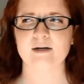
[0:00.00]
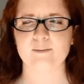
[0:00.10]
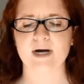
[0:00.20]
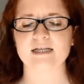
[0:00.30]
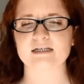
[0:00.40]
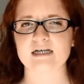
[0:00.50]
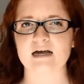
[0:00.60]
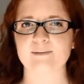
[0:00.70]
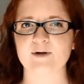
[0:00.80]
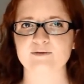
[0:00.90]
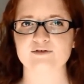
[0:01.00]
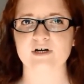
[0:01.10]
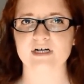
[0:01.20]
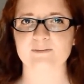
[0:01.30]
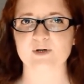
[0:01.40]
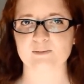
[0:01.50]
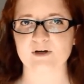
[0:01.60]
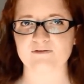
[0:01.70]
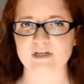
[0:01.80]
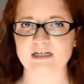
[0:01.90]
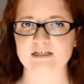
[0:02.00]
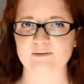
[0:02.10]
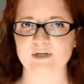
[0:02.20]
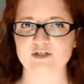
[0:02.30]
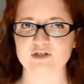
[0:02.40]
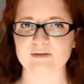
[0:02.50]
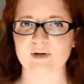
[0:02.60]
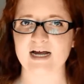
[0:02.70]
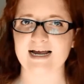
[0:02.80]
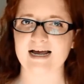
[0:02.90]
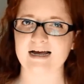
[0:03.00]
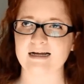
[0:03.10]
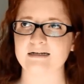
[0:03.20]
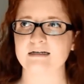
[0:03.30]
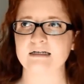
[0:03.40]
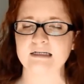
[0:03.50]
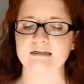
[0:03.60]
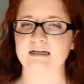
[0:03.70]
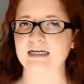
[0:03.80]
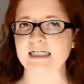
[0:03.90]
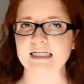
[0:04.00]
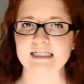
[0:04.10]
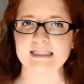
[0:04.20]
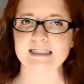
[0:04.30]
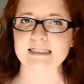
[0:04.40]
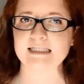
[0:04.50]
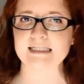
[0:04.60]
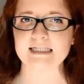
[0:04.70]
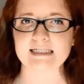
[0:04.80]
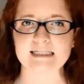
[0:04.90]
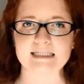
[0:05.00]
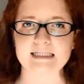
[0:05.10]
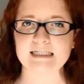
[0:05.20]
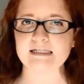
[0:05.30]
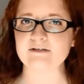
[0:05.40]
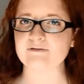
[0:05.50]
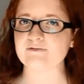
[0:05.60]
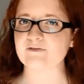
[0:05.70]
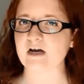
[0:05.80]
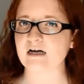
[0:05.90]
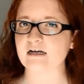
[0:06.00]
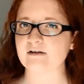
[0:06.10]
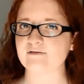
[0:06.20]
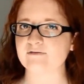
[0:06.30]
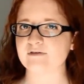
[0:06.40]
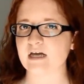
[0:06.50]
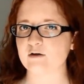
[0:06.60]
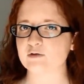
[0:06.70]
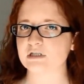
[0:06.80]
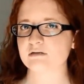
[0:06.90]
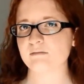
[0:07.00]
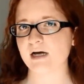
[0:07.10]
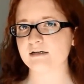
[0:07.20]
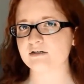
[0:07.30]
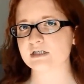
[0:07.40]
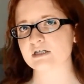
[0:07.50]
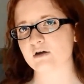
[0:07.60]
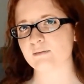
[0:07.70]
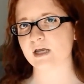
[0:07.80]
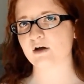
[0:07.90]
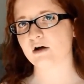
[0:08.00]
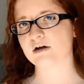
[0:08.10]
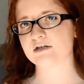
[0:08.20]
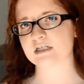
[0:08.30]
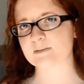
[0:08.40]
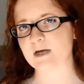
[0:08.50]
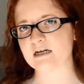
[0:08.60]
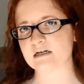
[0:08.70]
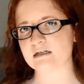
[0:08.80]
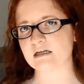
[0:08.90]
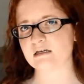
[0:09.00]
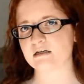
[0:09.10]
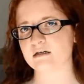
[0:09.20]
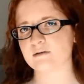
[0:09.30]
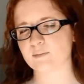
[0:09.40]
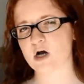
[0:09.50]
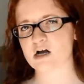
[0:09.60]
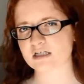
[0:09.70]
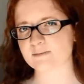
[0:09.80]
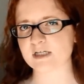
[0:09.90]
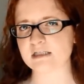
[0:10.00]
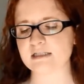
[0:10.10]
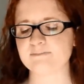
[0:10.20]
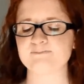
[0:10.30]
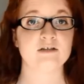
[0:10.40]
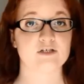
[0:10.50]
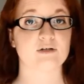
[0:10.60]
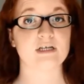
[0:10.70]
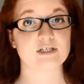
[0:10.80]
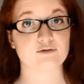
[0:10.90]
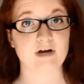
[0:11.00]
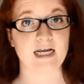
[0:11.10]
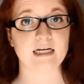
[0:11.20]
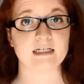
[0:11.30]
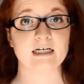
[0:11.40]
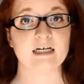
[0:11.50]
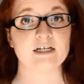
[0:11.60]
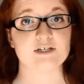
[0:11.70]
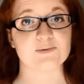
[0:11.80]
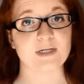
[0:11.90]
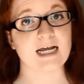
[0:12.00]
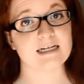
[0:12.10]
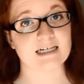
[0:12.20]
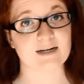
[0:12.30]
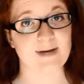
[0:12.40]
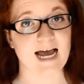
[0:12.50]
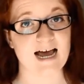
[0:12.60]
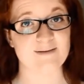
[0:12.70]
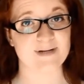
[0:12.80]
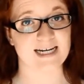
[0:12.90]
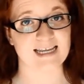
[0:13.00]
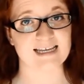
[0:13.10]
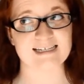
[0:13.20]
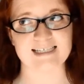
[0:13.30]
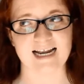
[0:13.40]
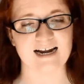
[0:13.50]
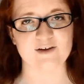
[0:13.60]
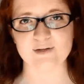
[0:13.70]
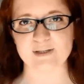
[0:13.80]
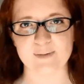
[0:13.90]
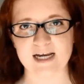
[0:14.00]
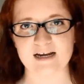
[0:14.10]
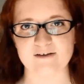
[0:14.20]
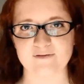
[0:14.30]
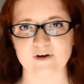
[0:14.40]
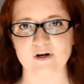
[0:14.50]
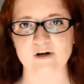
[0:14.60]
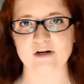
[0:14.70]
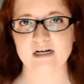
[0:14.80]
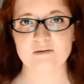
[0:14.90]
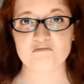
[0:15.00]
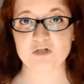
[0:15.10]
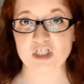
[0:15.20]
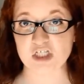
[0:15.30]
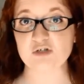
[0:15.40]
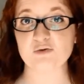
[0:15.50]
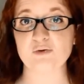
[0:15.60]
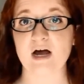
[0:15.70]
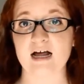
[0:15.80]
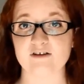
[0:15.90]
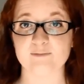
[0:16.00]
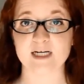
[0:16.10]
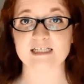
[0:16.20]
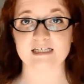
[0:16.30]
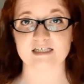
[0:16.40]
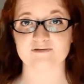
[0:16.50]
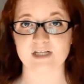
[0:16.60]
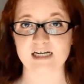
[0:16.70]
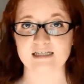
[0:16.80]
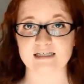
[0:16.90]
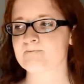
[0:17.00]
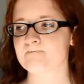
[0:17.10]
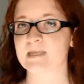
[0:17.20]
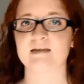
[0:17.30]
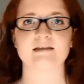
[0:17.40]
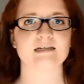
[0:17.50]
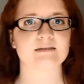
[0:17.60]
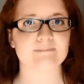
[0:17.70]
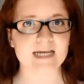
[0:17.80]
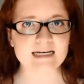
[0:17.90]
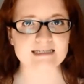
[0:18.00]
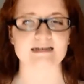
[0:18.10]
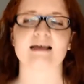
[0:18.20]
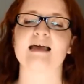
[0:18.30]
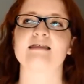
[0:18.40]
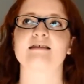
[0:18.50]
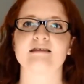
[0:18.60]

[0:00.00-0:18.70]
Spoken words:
the time I was ready to book my flights on my trip, I had like 65,000 miles on my card to spend, I think, approximately. So that's great, because what ended up happening is that I only paid for 2 out of my 6 flights. That's amazing. And the